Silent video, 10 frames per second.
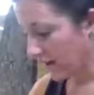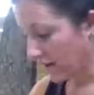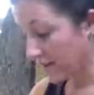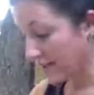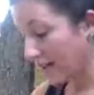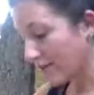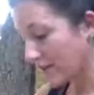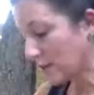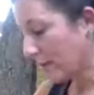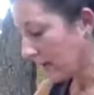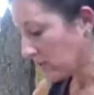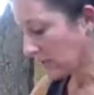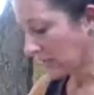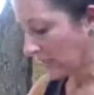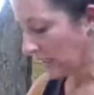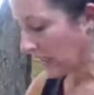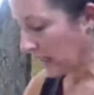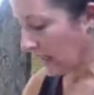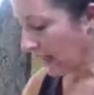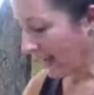ourselves especially,
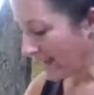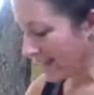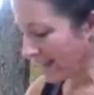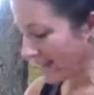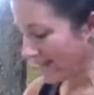and